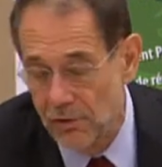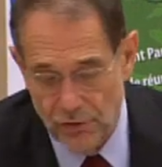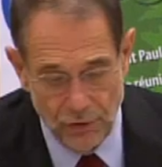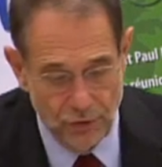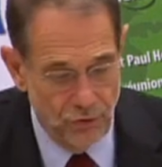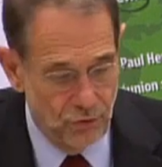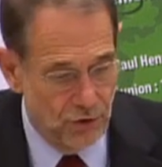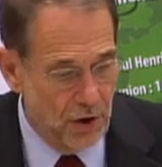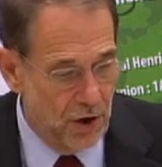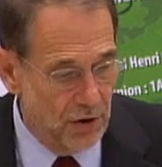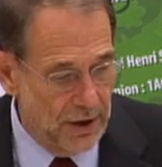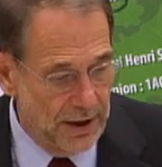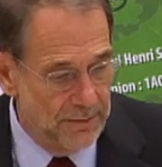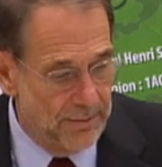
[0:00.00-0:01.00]
also to
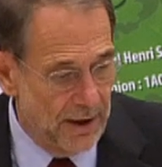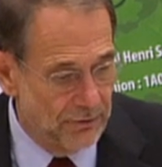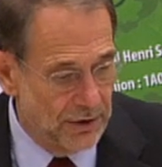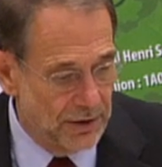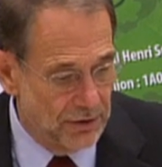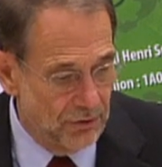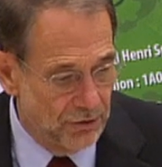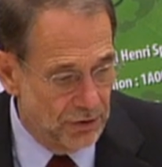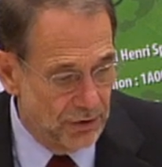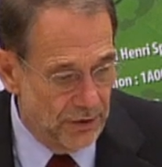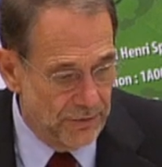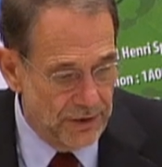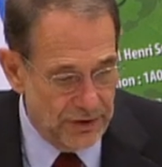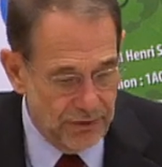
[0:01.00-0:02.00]
talk about the
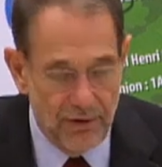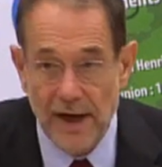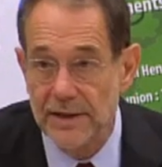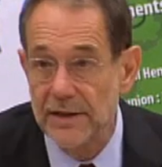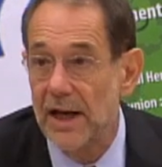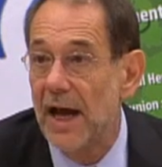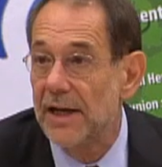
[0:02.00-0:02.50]
solution of this crisis.